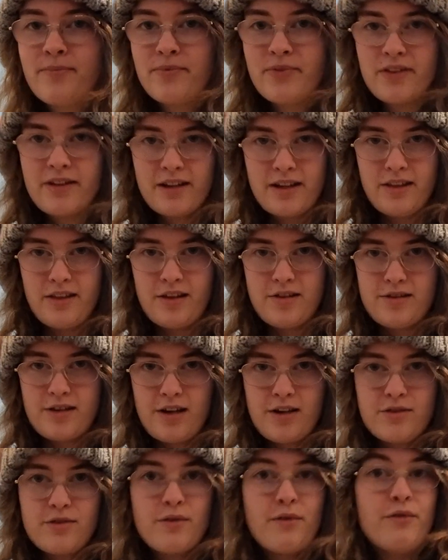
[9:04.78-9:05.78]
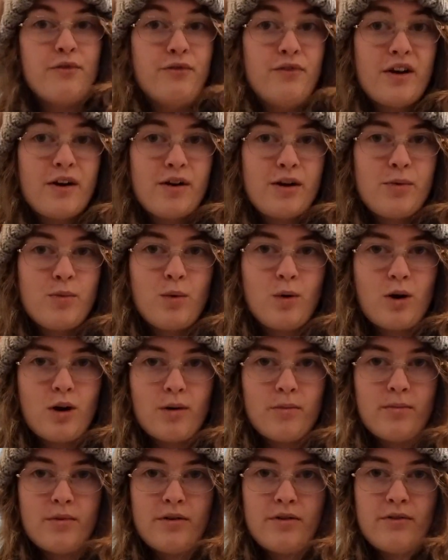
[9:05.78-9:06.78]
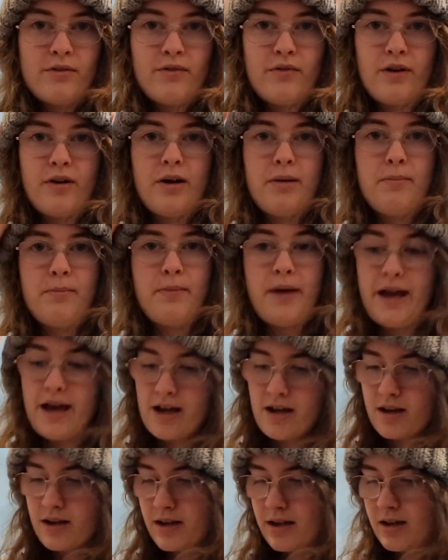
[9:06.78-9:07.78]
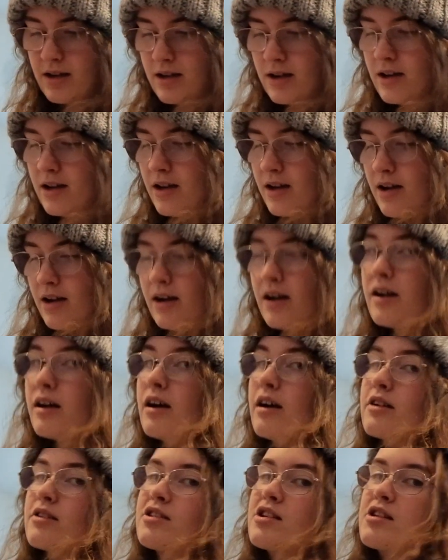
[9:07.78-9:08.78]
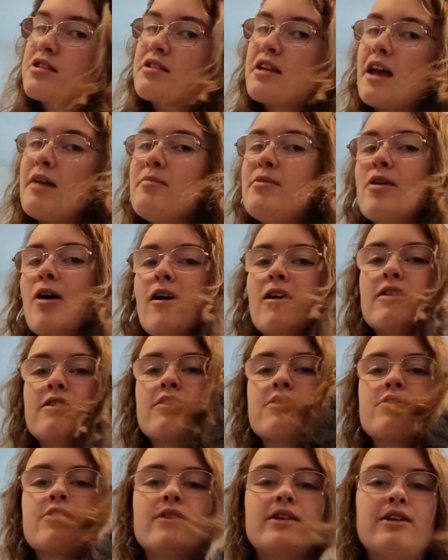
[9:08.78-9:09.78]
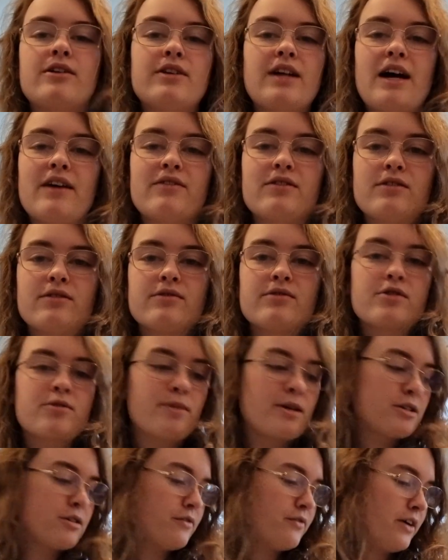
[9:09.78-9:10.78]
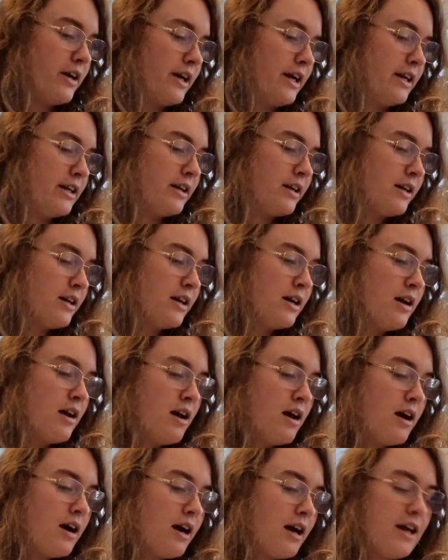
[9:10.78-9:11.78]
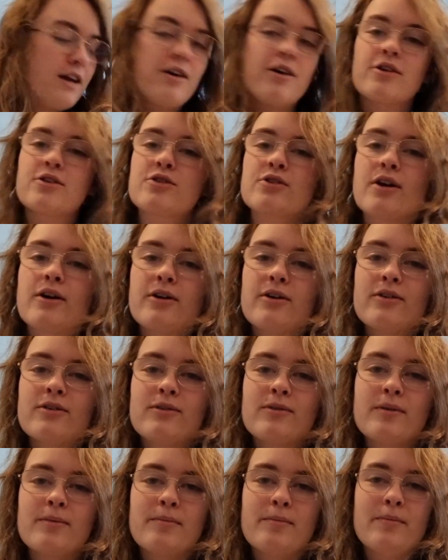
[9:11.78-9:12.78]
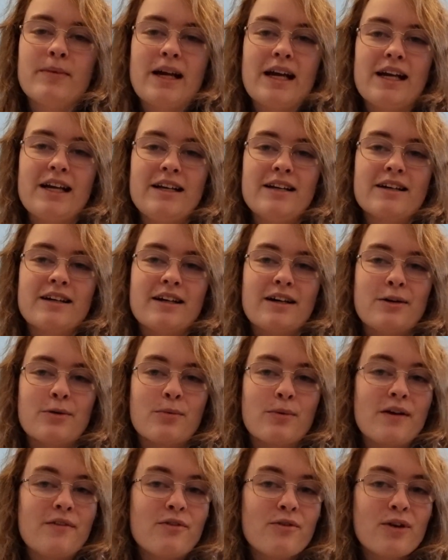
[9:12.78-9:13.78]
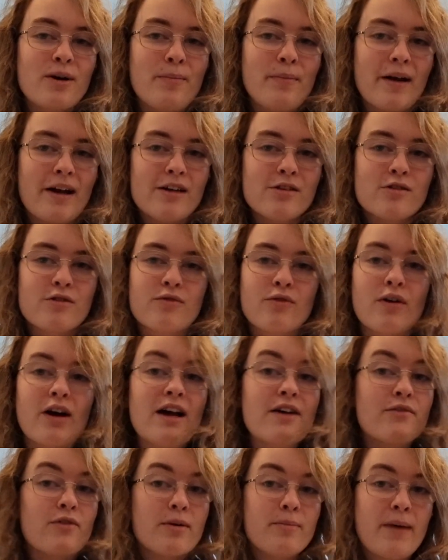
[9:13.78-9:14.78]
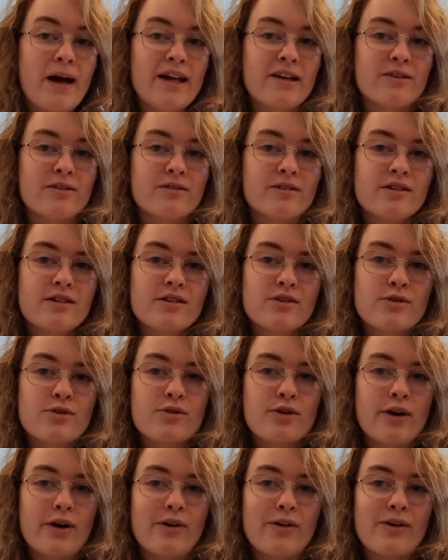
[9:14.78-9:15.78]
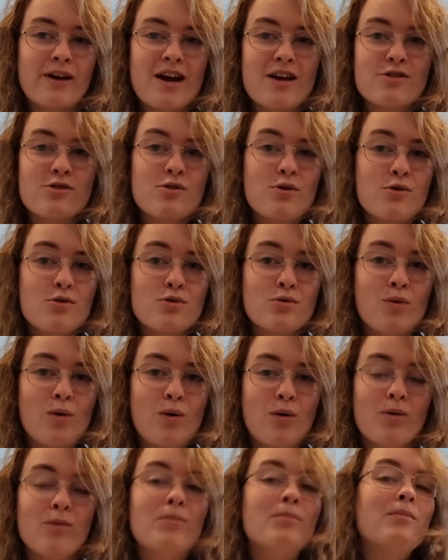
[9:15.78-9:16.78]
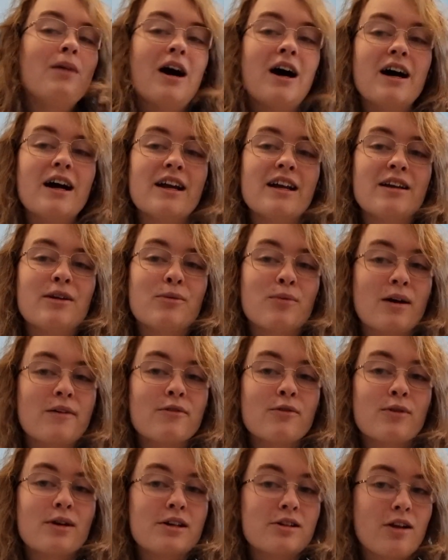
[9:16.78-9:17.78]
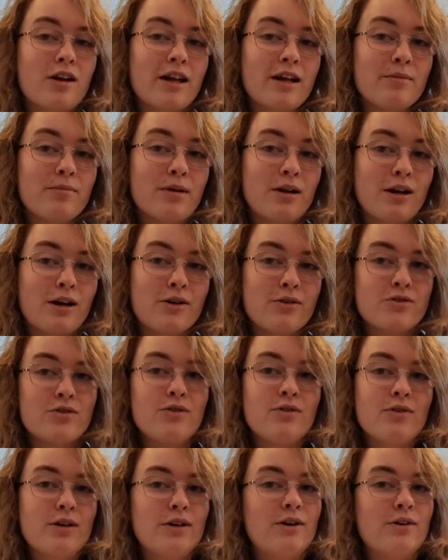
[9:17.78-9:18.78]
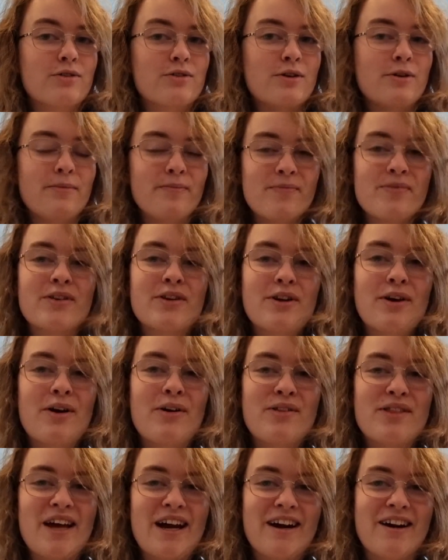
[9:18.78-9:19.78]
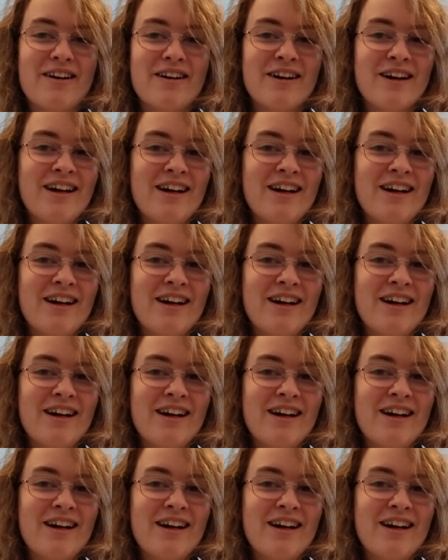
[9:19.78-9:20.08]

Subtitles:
And this is very warm, very big. It's the same yarn, so I don't have to specify it. I also made Ravelry pages for every pattern. So as usual, my Ravelry is linked below, so you can also go there